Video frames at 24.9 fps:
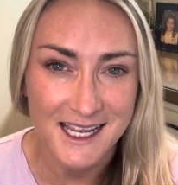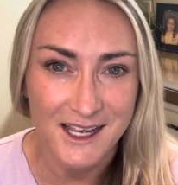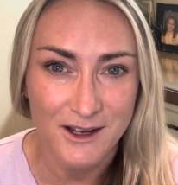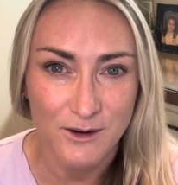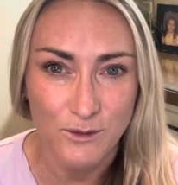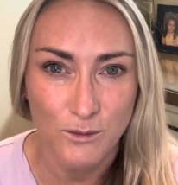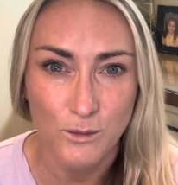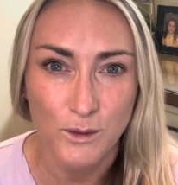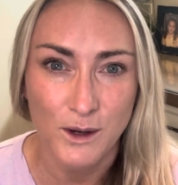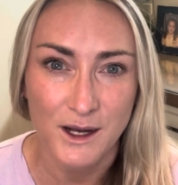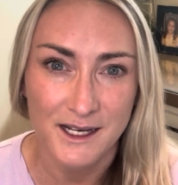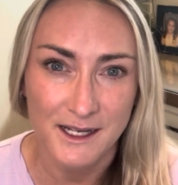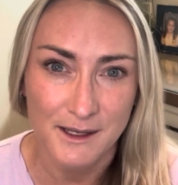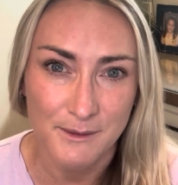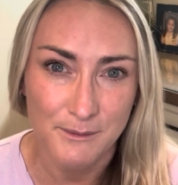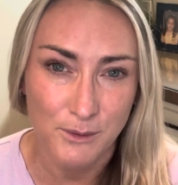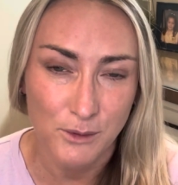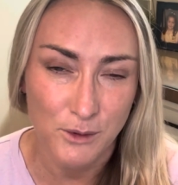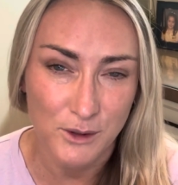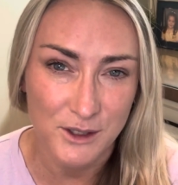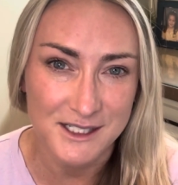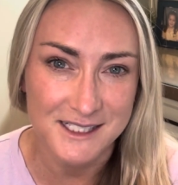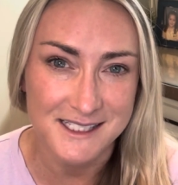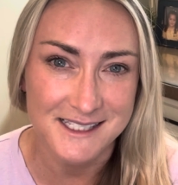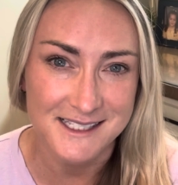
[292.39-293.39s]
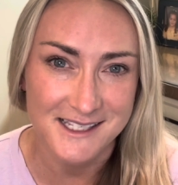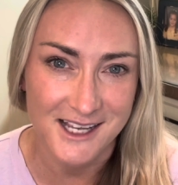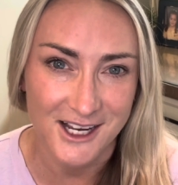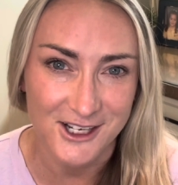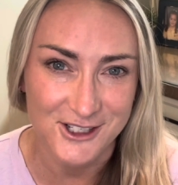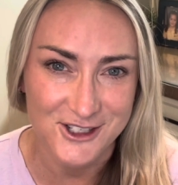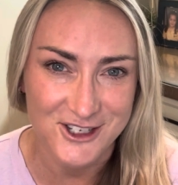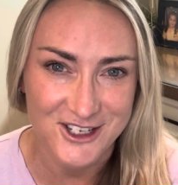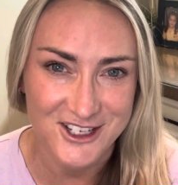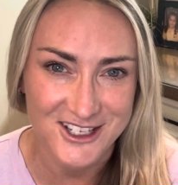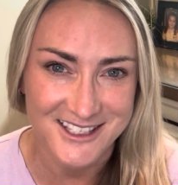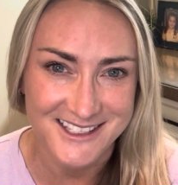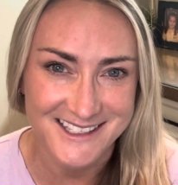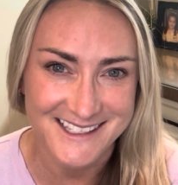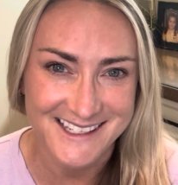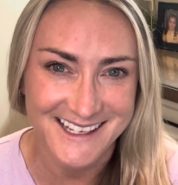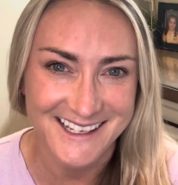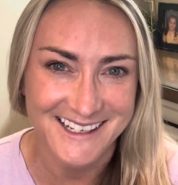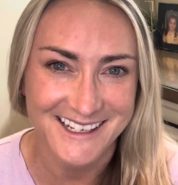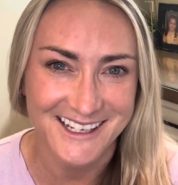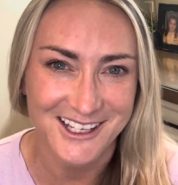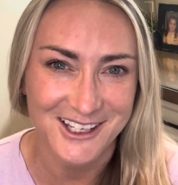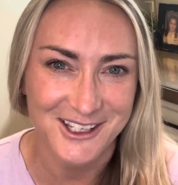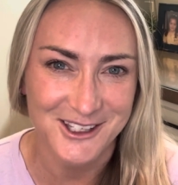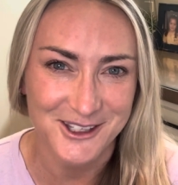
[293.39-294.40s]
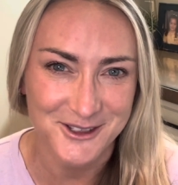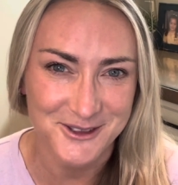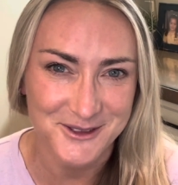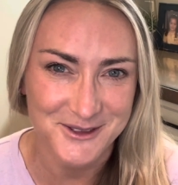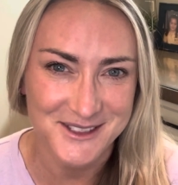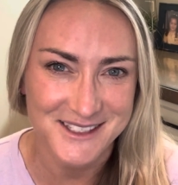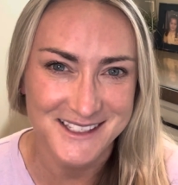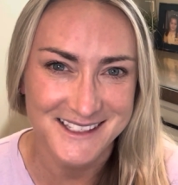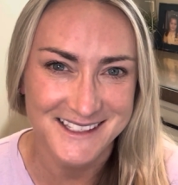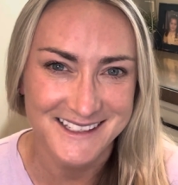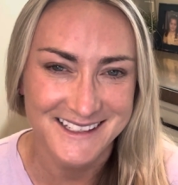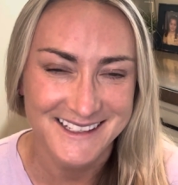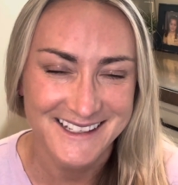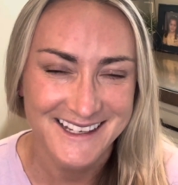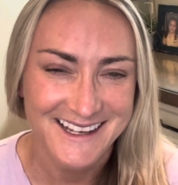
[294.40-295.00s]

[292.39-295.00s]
and what important sections it includes.